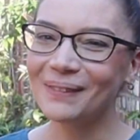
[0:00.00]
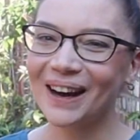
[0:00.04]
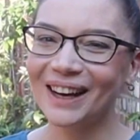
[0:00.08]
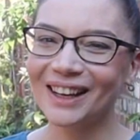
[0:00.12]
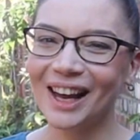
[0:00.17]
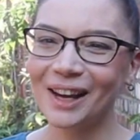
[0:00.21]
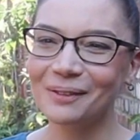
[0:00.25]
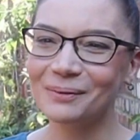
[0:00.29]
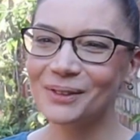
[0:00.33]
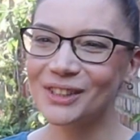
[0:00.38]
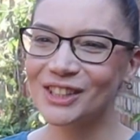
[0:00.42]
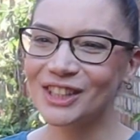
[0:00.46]
my
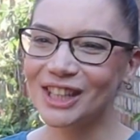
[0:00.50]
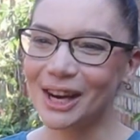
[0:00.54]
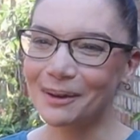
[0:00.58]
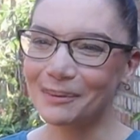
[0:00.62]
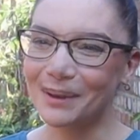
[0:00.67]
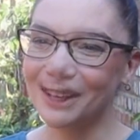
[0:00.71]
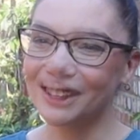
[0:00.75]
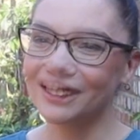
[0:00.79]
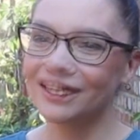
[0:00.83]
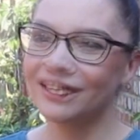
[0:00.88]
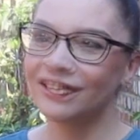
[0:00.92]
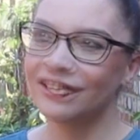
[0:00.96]
name's
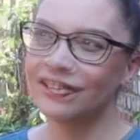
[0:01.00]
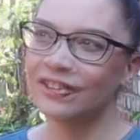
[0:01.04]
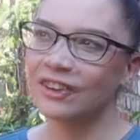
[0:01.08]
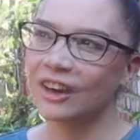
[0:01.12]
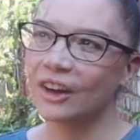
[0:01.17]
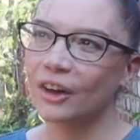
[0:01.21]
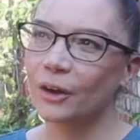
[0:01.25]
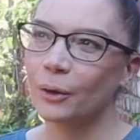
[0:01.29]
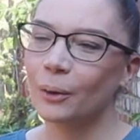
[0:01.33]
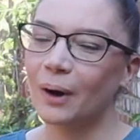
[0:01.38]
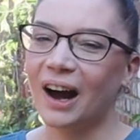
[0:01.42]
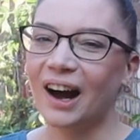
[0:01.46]
Gemma.
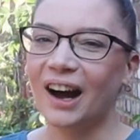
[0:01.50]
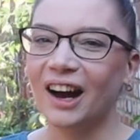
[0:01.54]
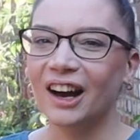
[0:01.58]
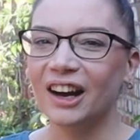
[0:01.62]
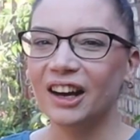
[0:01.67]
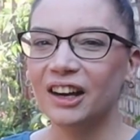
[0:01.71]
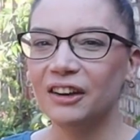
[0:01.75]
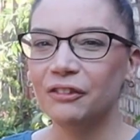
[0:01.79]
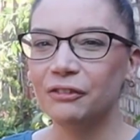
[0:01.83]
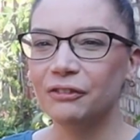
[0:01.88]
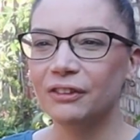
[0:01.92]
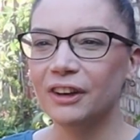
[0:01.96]
So
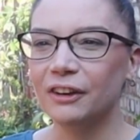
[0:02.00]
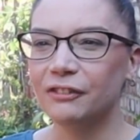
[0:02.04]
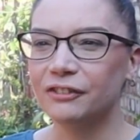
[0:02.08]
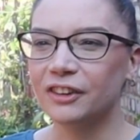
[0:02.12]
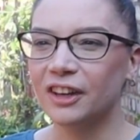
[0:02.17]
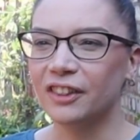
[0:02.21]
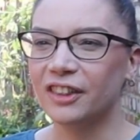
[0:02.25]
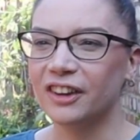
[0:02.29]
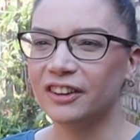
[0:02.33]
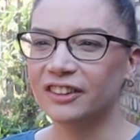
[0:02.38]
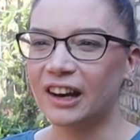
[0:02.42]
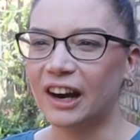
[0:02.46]
I've lived
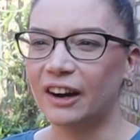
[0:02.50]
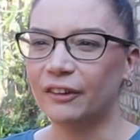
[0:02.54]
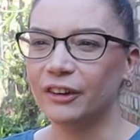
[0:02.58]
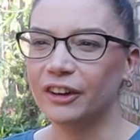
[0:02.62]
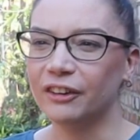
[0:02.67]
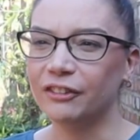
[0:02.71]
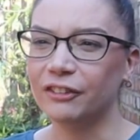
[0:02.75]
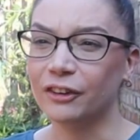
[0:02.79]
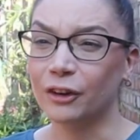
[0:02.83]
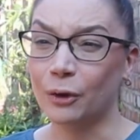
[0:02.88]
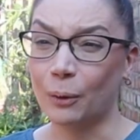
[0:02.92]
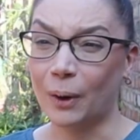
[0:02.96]
in this
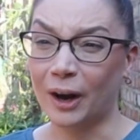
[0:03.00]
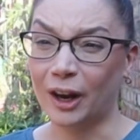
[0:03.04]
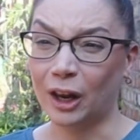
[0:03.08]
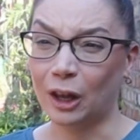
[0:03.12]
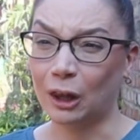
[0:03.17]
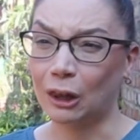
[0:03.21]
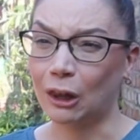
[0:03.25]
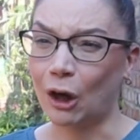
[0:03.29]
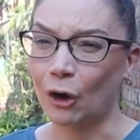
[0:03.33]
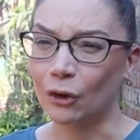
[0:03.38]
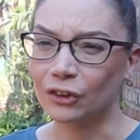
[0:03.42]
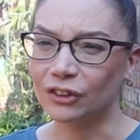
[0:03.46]
area for quite a
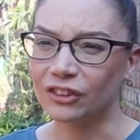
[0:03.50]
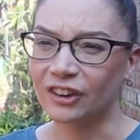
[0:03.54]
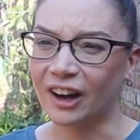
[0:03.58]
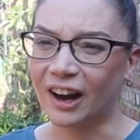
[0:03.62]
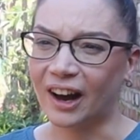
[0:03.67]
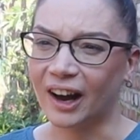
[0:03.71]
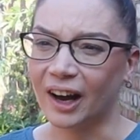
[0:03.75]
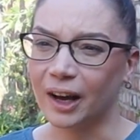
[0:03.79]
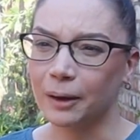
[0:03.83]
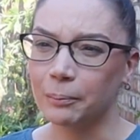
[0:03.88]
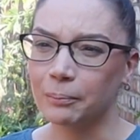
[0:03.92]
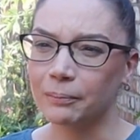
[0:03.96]
long
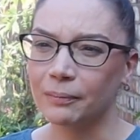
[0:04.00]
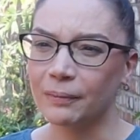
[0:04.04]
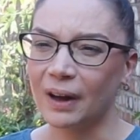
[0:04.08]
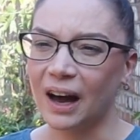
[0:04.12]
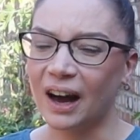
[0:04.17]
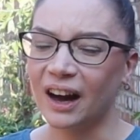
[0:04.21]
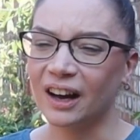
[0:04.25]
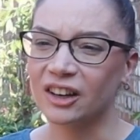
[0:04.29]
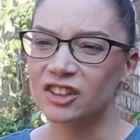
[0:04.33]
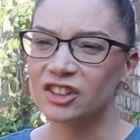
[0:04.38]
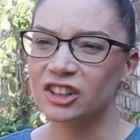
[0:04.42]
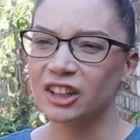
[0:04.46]
time
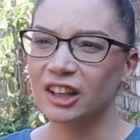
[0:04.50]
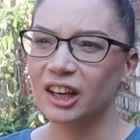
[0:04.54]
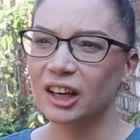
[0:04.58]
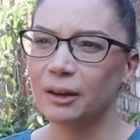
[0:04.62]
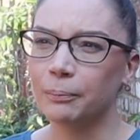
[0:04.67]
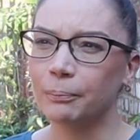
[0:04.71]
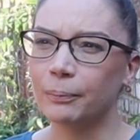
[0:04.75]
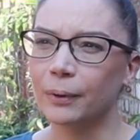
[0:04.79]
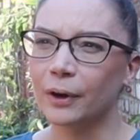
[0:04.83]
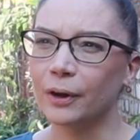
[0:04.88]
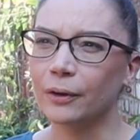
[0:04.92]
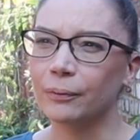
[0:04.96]

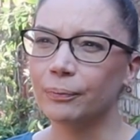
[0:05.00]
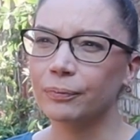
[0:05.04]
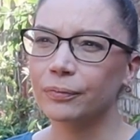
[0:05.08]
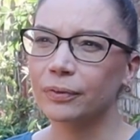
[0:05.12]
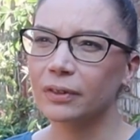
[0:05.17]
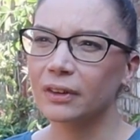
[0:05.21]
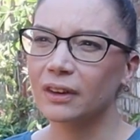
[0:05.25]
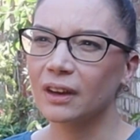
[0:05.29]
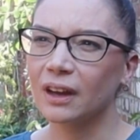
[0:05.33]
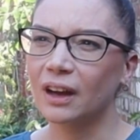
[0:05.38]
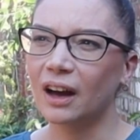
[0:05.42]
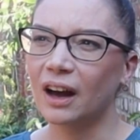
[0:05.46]
actually, but
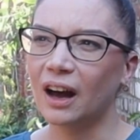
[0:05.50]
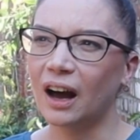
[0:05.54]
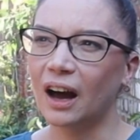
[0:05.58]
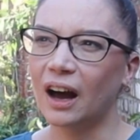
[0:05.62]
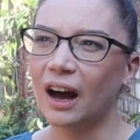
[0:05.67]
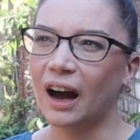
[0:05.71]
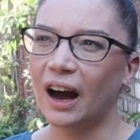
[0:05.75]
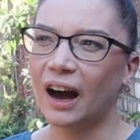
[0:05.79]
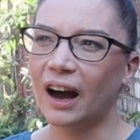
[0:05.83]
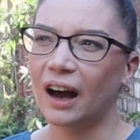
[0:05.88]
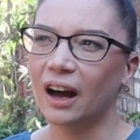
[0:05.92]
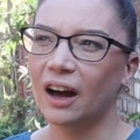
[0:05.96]

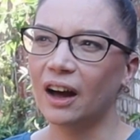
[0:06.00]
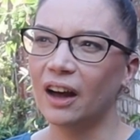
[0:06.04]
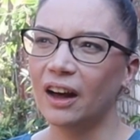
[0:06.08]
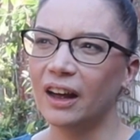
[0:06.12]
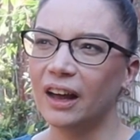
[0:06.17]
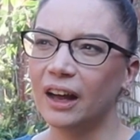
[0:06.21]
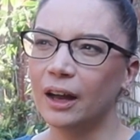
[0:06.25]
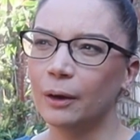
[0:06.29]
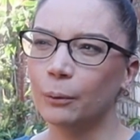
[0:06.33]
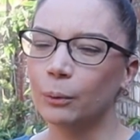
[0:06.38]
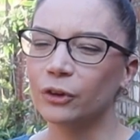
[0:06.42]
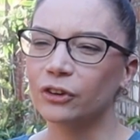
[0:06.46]

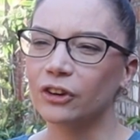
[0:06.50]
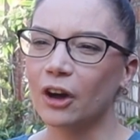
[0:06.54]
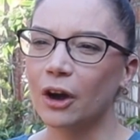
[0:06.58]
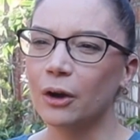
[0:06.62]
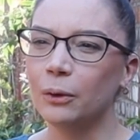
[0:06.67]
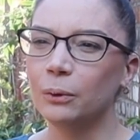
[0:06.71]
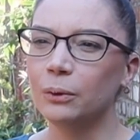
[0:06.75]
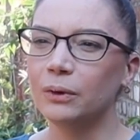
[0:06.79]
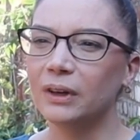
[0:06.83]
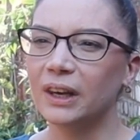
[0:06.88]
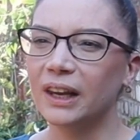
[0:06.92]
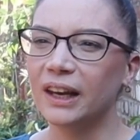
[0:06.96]
it was
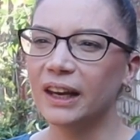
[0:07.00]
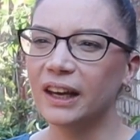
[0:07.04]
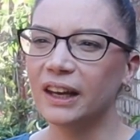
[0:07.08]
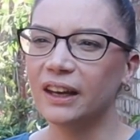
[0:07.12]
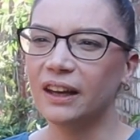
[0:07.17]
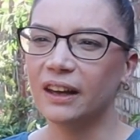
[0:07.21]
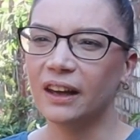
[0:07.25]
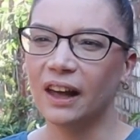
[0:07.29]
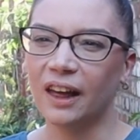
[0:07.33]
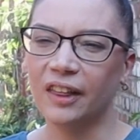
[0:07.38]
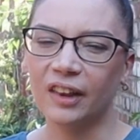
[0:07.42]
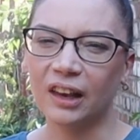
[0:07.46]
only
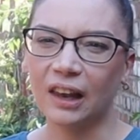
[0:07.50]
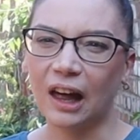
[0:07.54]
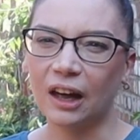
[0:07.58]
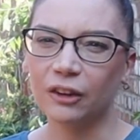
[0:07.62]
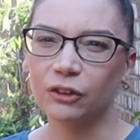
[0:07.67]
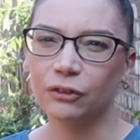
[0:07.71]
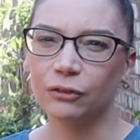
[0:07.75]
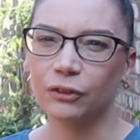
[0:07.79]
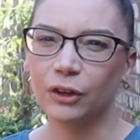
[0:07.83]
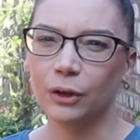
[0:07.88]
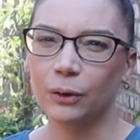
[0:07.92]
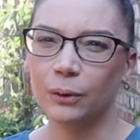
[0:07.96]
in the
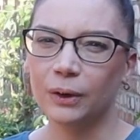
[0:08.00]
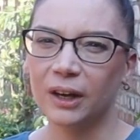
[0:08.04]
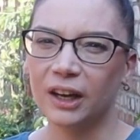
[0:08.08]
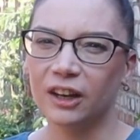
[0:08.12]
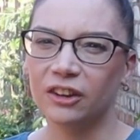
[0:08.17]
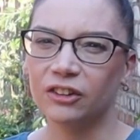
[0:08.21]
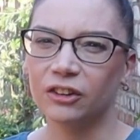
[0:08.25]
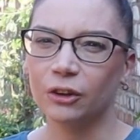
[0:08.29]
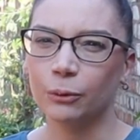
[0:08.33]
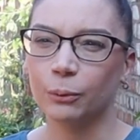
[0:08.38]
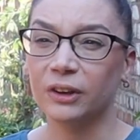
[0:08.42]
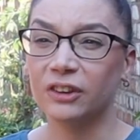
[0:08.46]
last few
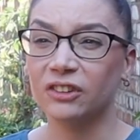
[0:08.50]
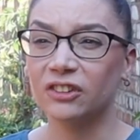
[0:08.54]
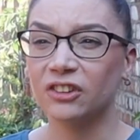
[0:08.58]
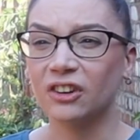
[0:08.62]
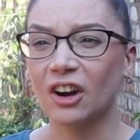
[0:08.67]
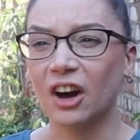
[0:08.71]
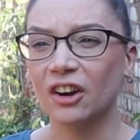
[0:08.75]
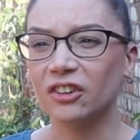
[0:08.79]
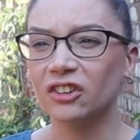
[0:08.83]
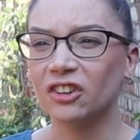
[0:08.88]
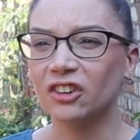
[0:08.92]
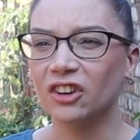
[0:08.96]
years that we
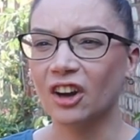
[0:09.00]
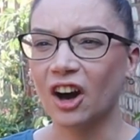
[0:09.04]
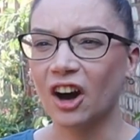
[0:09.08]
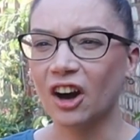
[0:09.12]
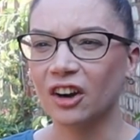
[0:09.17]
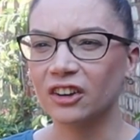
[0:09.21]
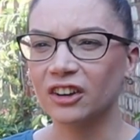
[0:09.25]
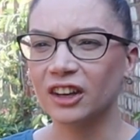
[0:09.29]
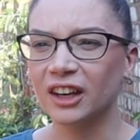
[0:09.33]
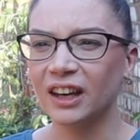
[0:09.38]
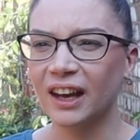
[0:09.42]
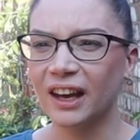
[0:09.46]
started
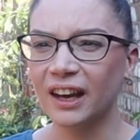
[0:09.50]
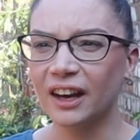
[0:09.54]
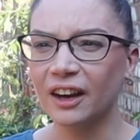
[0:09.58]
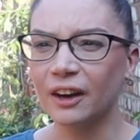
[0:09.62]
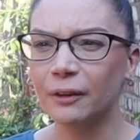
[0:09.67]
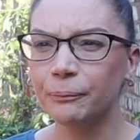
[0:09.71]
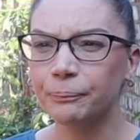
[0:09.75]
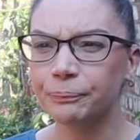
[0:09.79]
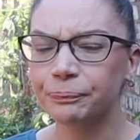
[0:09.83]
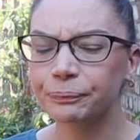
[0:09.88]
gardening here.